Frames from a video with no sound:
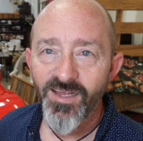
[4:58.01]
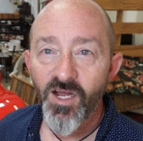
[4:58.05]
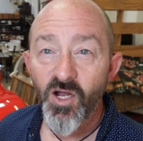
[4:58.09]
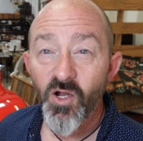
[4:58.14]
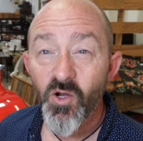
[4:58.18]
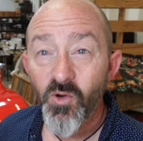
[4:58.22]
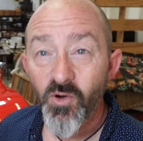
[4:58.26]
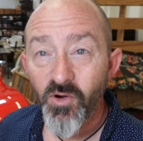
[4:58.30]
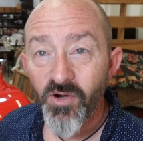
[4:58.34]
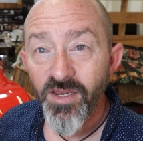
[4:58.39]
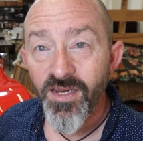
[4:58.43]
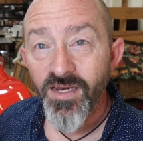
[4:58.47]

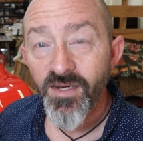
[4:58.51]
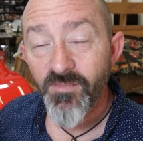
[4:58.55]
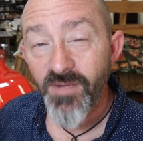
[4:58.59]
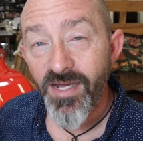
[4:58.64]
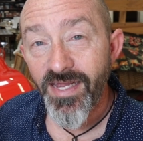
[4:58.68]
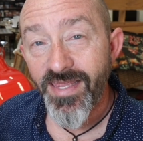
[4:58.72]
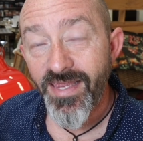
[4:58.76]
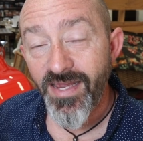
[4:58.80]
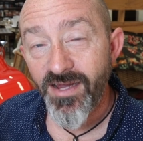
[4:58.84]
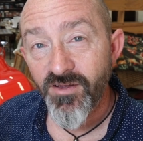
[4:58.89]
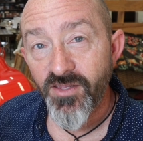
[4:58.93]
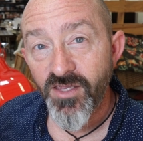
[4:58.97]
According to
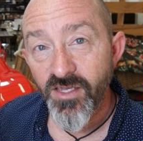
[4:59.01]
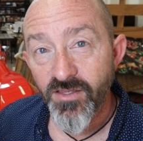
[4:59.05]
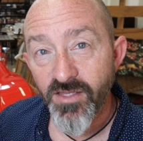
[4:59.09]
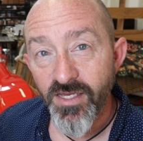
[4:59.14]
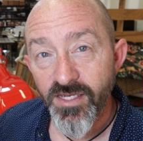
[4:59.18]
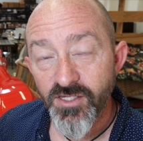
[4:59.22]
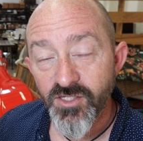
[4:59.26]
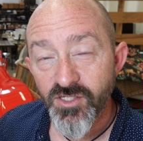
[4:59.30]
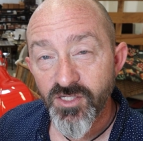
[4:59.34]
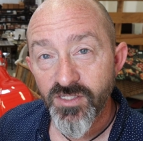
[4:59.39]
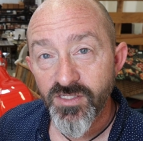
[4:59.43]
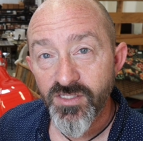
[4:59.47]
my
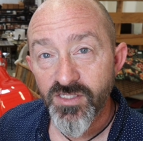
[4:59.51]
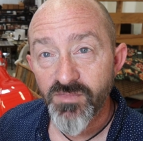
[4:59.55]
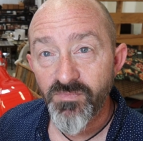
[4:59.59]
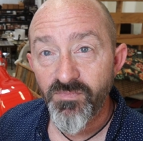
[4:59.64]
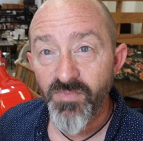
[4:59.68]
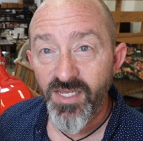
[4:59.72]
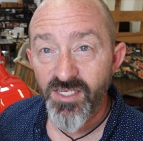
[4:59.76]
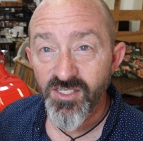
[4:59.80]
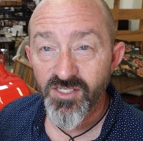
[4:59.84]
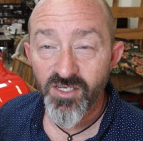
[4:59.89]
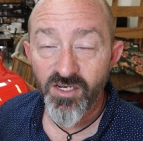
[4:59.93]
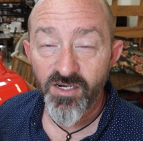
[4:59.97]
calculations,
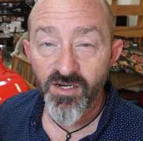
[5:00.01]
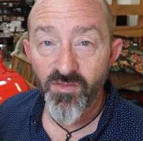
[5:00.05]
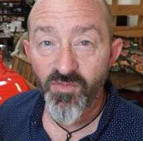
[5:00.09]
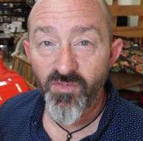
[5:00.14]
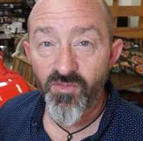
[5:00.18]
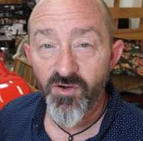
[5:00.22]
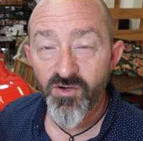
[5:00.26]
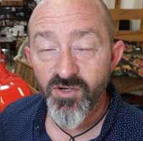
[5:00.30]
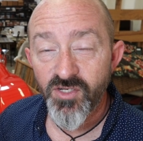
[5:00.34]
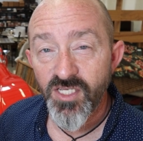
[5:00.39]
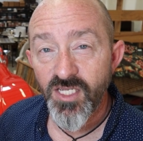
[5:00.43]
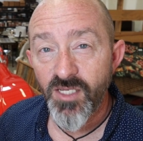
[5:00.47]
based on a
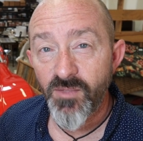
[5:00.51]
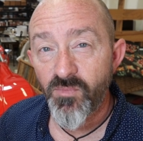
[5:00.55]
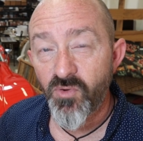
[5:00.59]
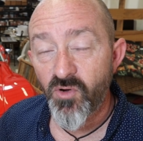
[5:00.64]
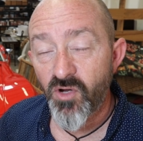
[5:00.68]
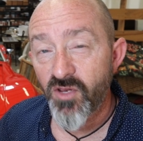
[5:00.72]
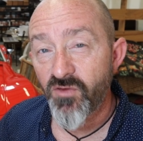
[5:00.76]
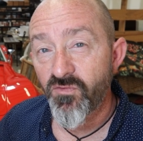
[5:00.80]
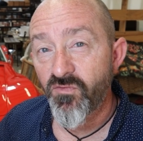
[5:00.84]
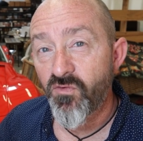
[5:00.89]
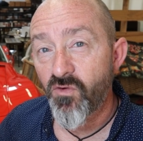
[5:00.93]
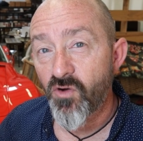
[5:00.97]

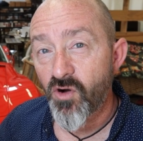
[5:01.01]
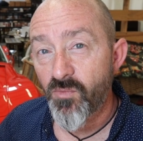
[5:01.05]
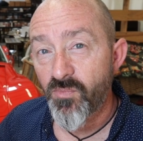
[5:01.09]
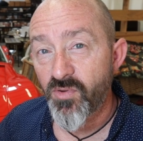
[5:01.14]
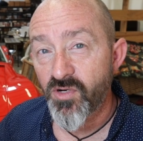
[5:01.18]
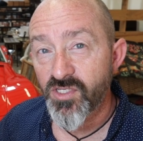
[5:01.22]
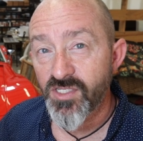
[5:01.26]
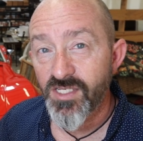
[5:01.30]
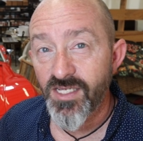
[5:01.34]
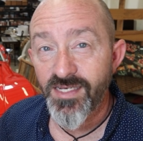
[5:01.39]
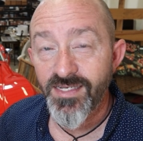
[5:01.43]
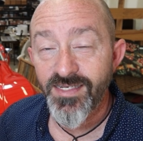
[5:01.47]
13.4%
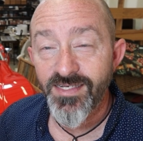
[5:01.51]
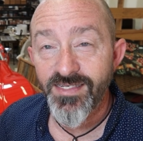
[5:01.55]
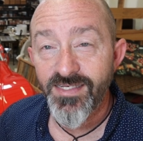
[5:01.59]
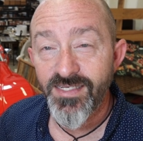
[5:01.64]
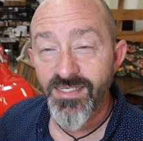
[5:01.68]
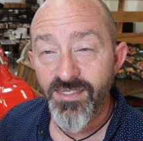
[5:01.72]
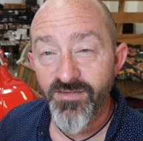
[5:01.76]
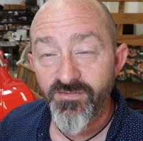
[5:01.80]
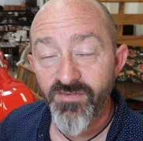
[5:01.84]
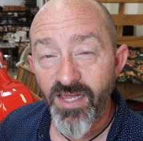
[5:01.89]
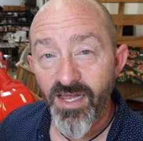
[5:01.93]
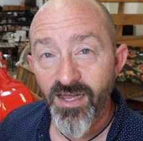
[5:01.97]

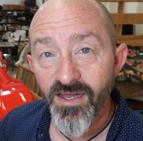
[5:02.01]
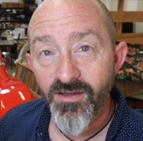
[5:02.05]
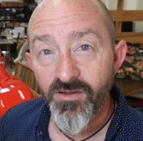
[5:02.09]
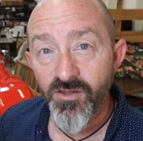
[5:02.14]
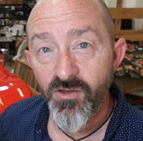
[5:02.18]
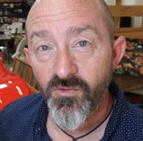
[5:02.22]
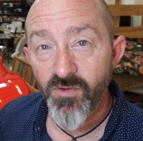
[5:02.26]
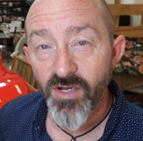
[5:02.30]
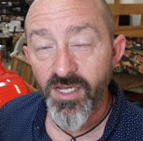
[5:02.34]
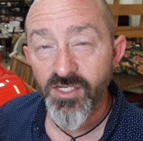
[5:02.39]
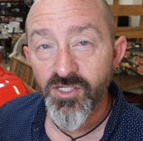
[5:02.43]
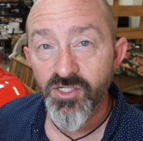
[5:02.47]

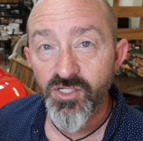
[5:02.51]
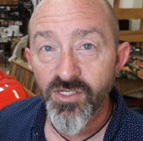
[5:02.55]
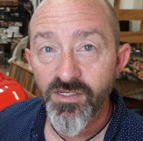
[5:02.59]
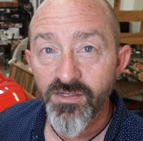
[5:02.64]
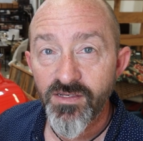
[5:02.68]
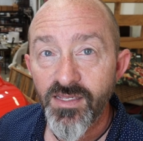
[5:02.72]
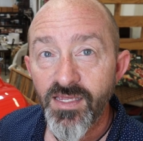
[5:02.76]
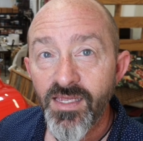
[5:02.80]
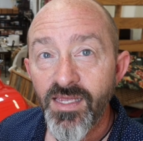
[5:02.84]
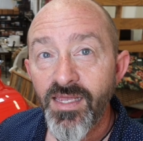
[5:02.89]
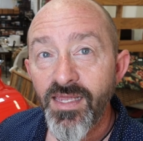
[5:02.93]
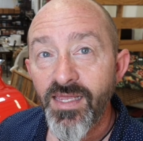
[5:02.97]

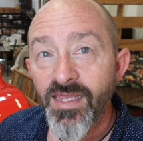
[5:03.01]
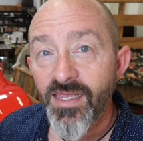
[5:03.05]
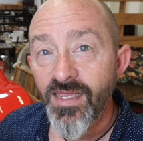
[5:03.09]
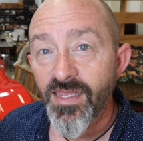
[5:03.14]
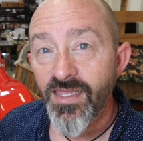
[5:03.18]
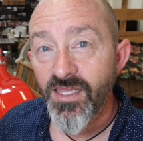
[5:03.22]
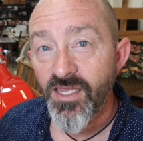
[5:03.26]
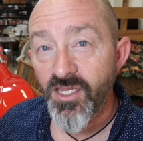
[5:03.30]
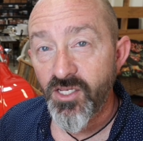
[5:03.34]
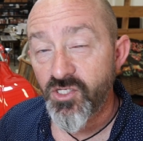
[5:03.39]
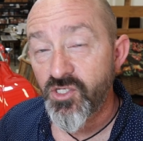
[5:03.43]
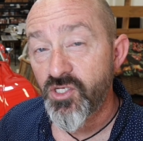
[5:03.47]
devaluation
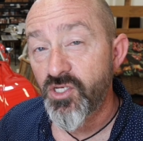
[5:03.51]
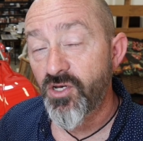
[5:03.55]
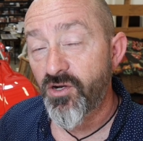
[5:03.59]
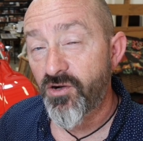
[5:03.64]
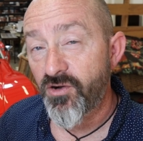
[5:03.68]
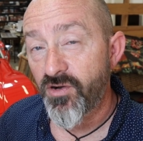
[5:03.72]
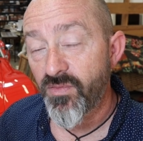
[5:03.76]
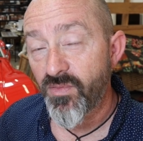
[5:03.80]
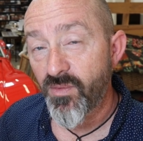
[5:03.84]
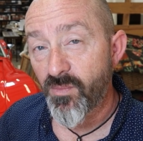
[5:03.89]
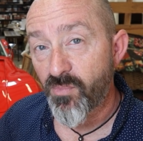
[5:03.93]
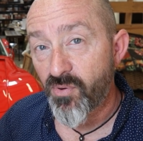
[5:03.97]
each
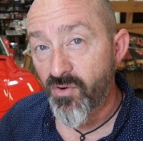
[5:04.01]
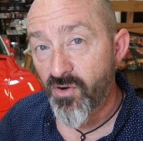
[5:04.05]
year in the